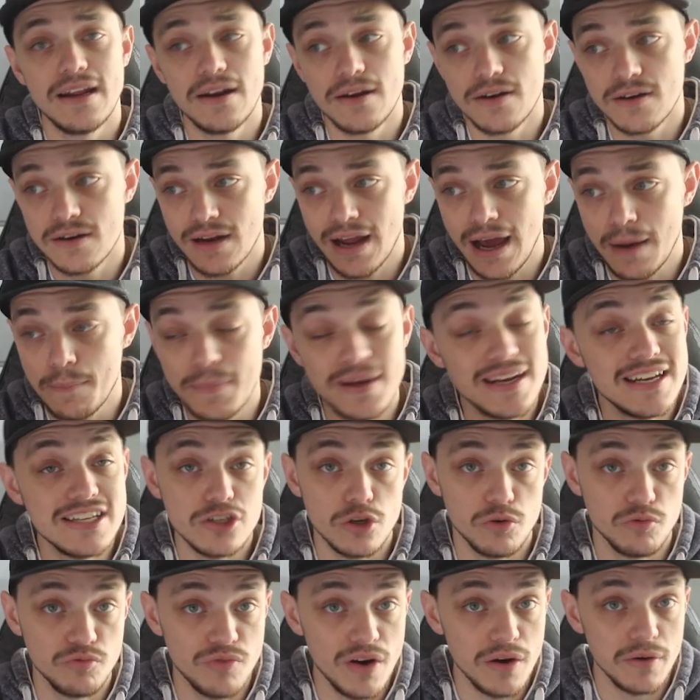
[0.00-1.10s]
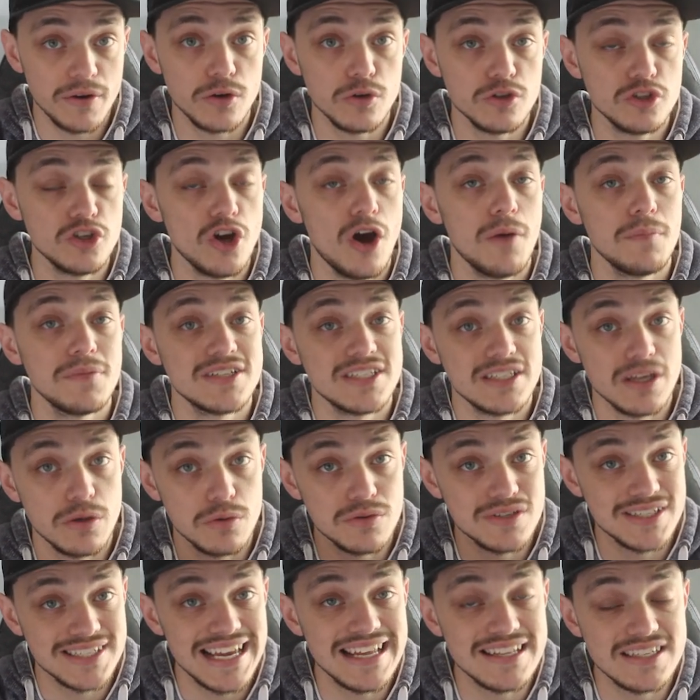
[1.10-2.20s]
and it is a very good time to
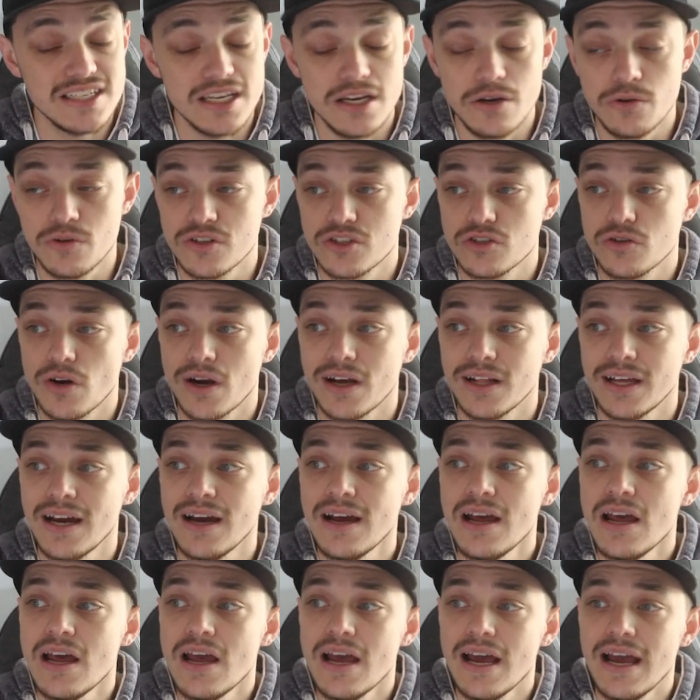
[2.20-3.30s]
sell sets here in Australia.